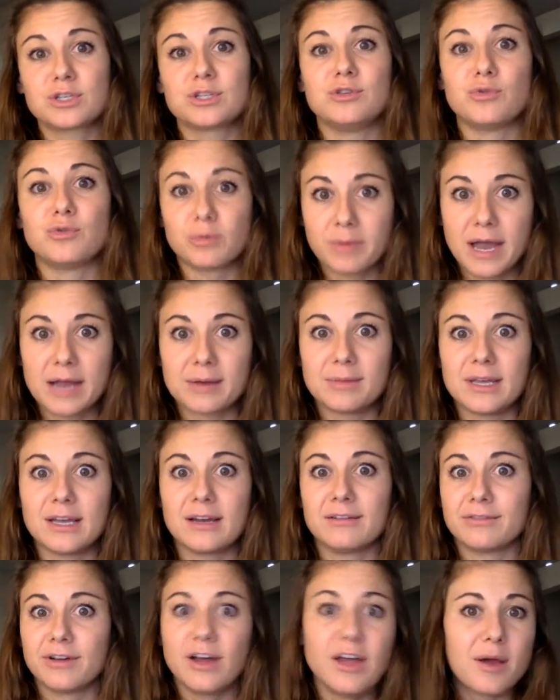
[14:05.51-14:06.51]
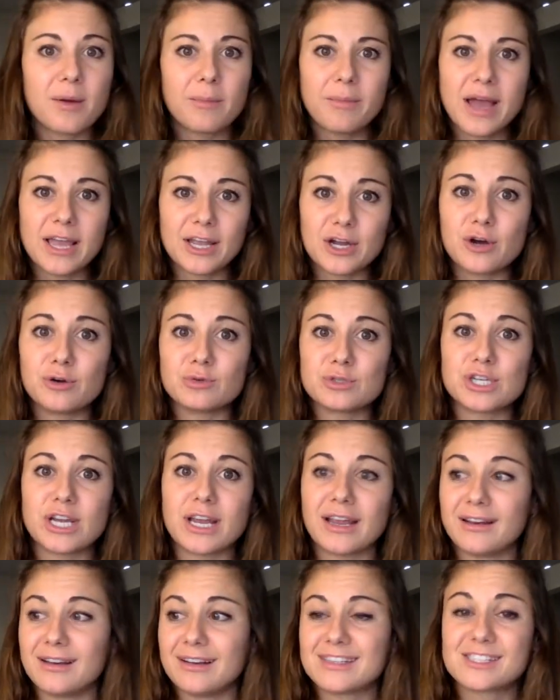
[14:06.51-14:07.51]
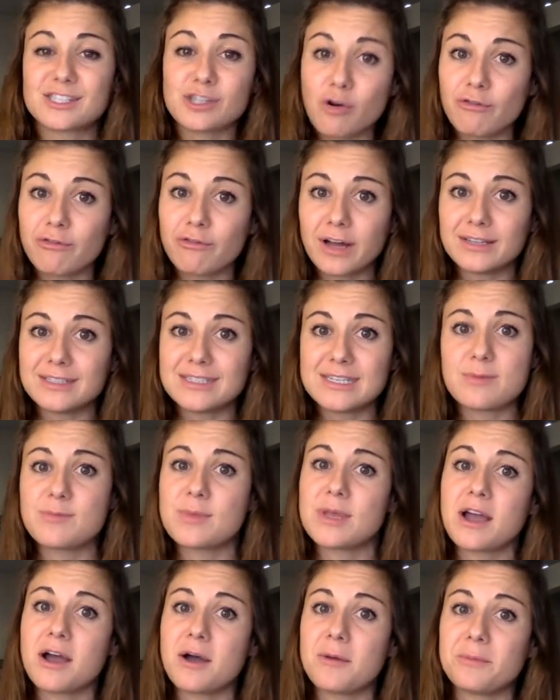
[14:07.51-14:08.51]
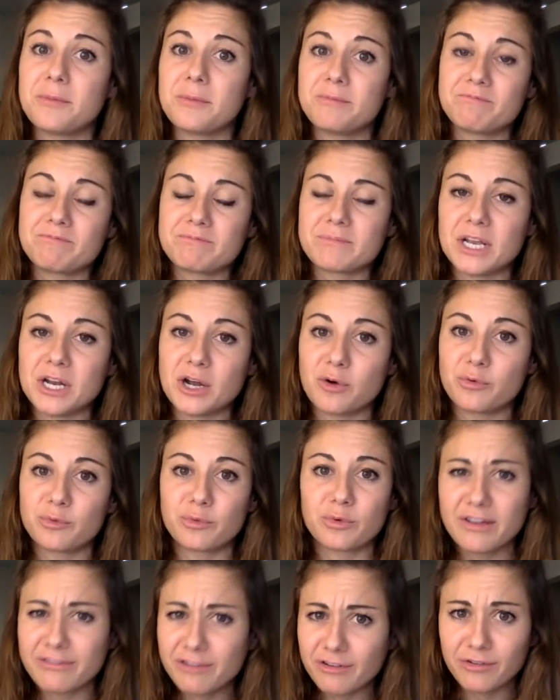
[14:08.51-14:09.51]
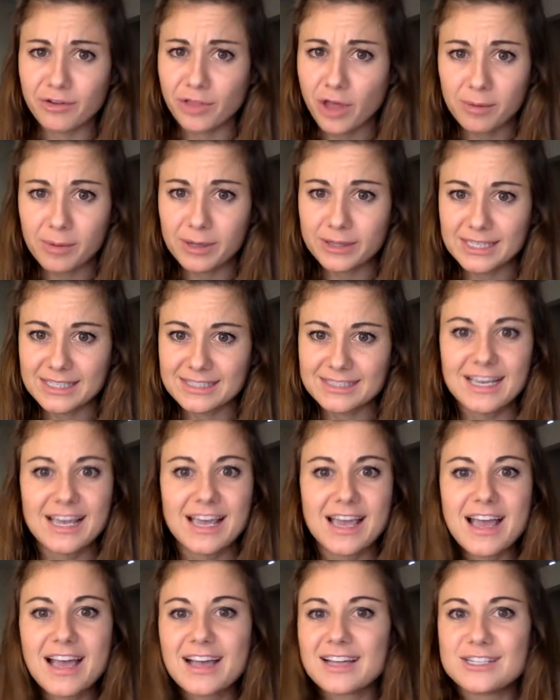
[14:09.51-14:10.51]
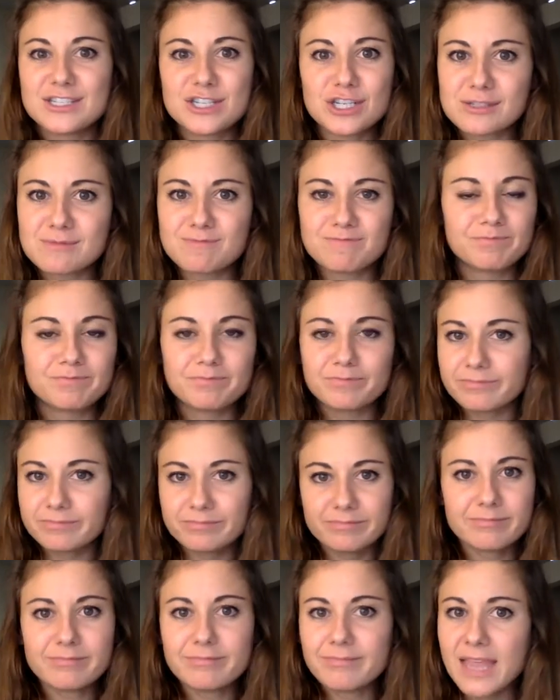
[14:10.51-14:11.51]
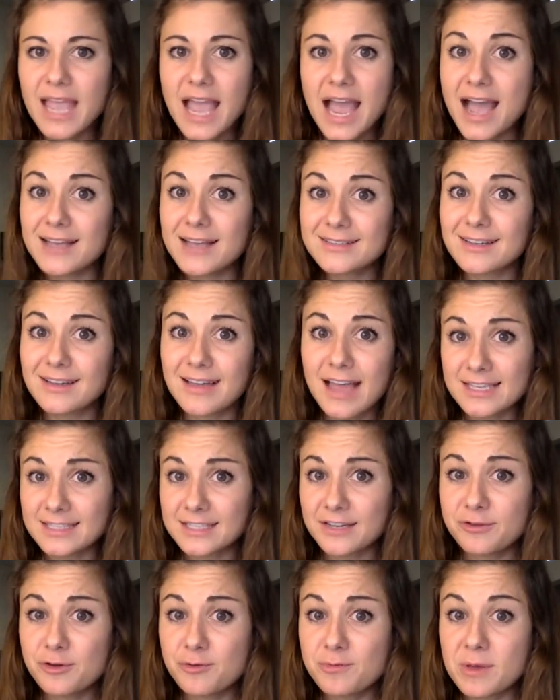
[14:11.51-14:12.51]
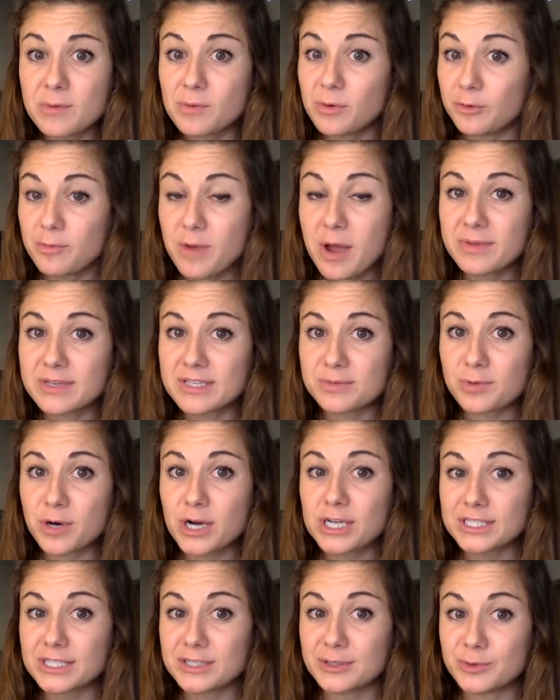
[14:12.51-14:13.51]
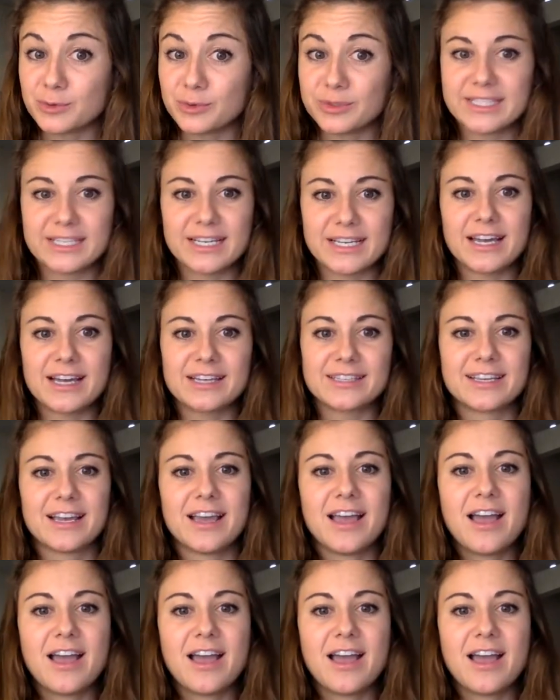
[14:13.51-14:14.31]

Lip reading: You remind me of my coach, and it's so fun teaming up. You know, have you ever thought about this? Just ask a few people. You might be surprised at who will say yes.